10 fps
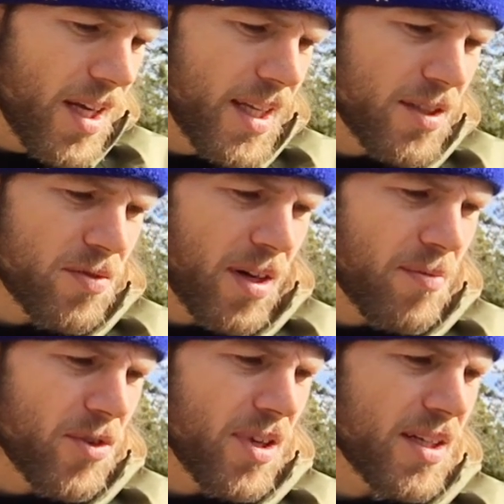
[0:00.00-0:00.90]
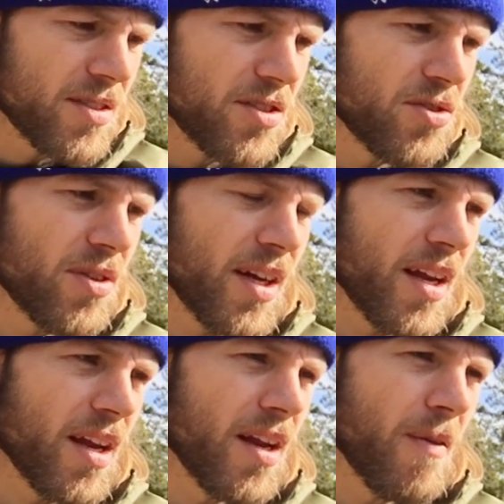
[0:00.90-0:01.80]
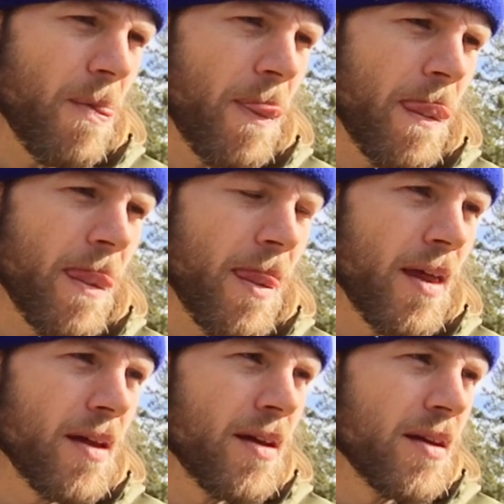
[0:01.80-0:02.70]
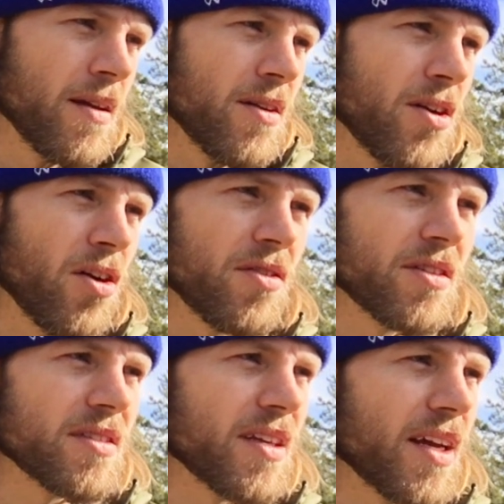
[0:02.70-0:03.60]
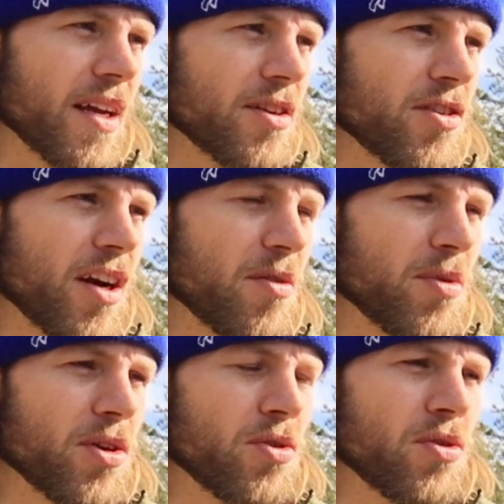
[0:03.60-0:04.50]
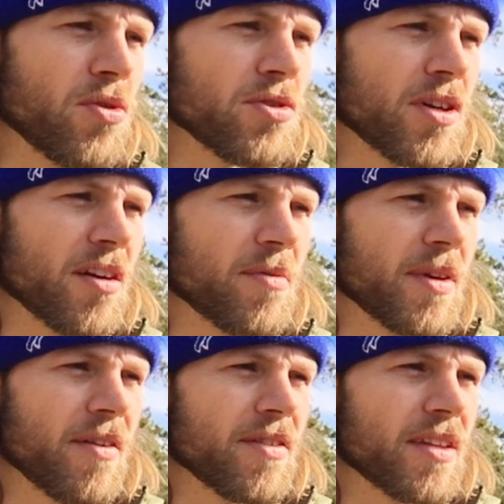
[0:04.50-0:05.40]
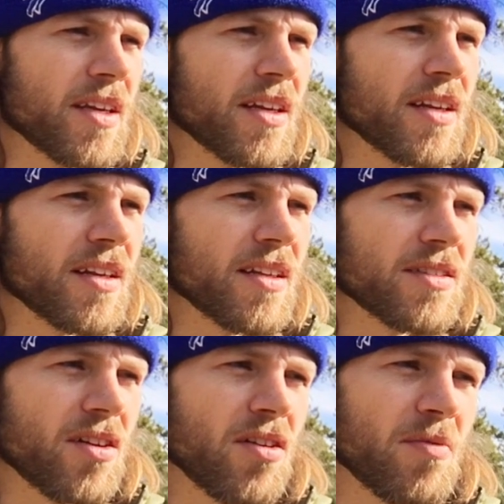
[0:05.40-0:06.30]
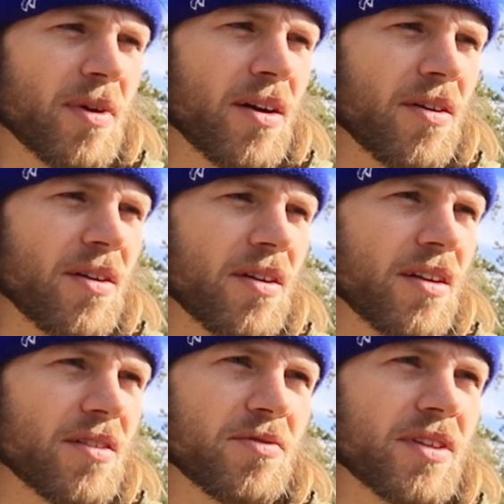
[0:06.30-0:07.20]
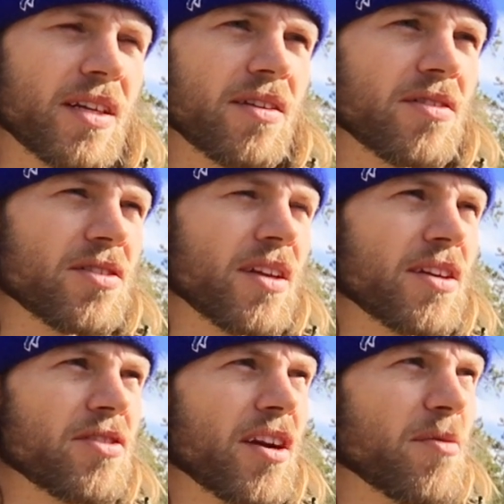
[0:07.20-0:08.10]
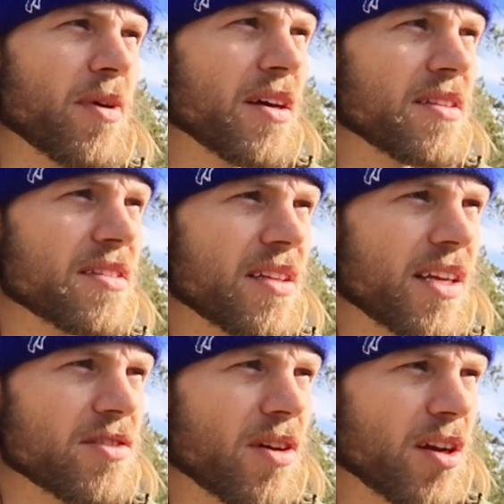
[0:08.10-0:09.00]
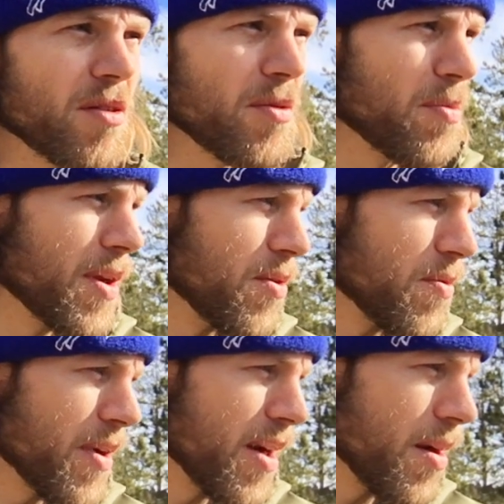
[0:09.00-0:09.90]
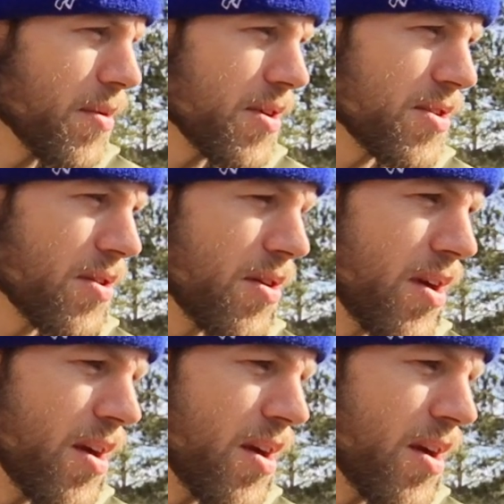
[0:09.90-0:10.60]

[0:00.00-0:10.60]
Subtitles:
that's what I'm realizing too, like, all this, like, trying to be cool and trying to be everything, it's all about, it's ridiculous. Like, trying to buy this land so I can compete with my neighbors, so